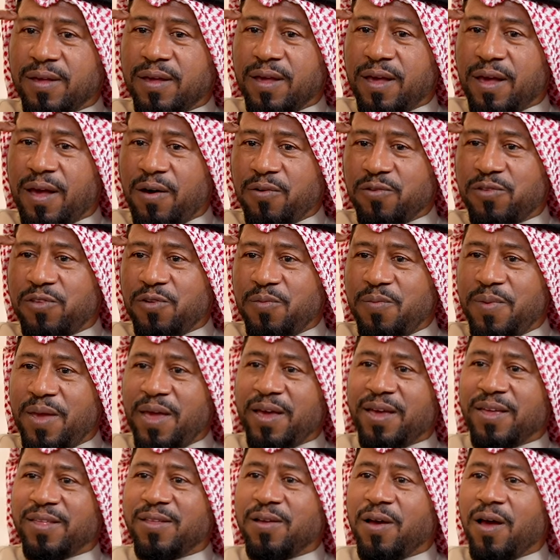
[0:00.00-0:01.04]
how to
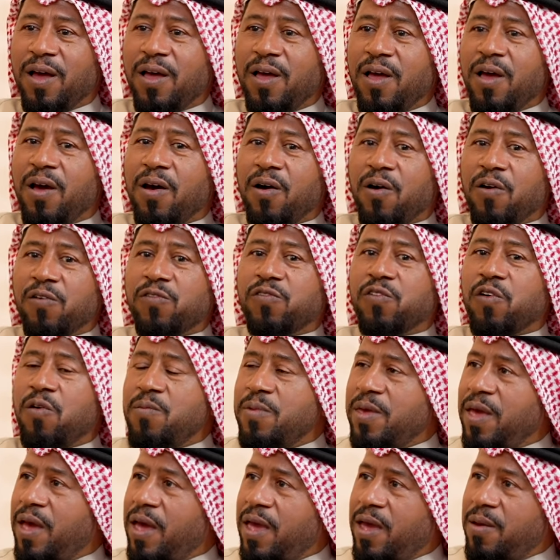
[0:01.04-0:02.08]
make it. Also,
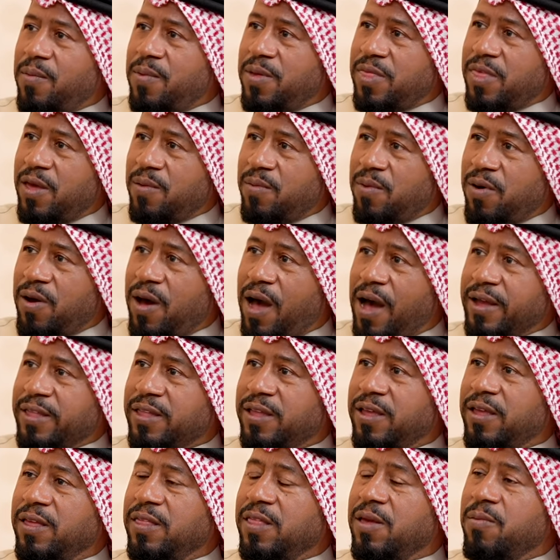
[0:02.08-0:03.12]
me, I am
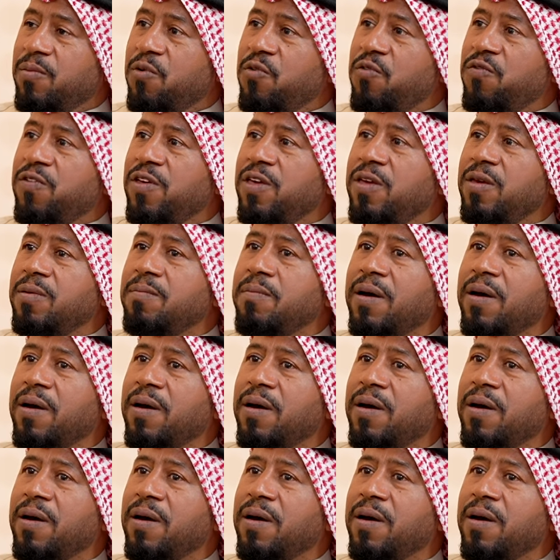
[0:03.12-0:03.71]
acting in the movie,